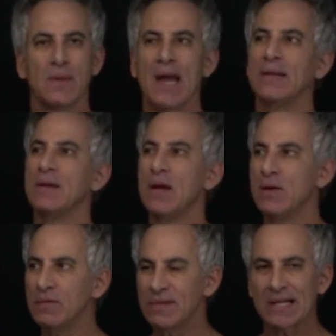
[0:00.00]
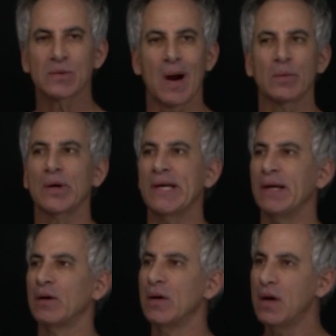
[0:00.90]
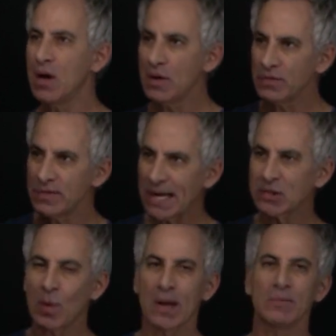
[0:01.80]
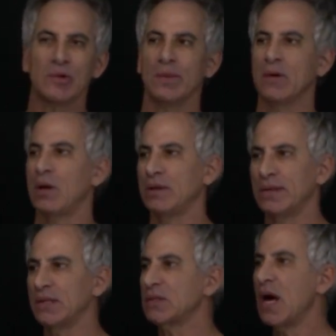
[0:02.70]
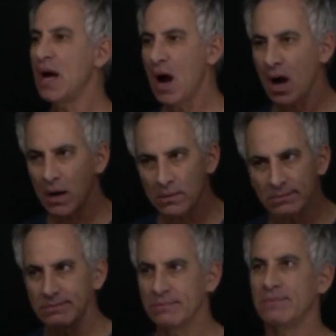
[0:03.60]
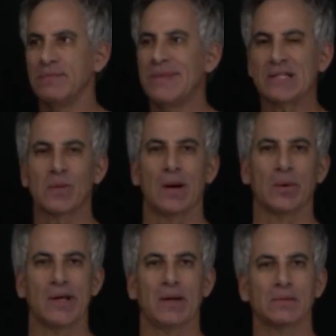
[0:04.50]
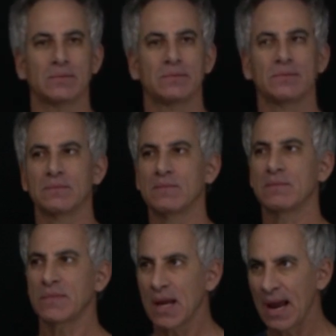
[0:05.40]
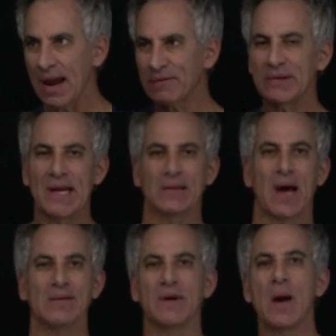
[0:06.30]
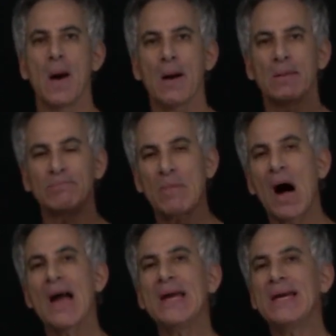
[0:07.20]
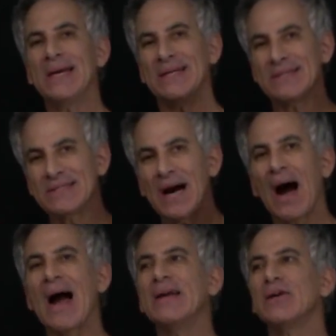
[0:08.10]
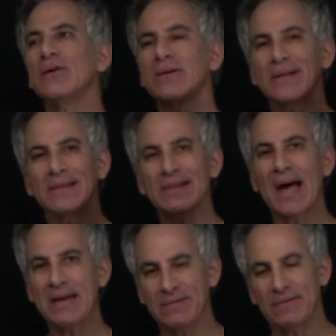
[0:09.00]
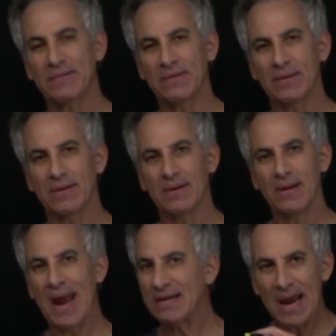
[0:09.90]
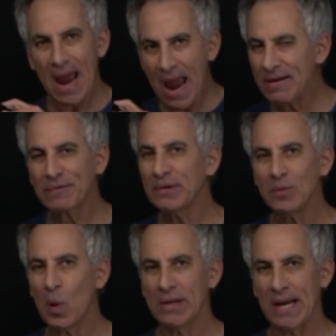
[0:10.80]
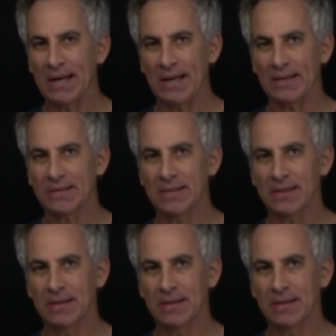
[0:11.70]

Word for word: And that's why we're here. That's why I'm doing all of this. That's why we're here. Everyday life. My entire life and everyone in it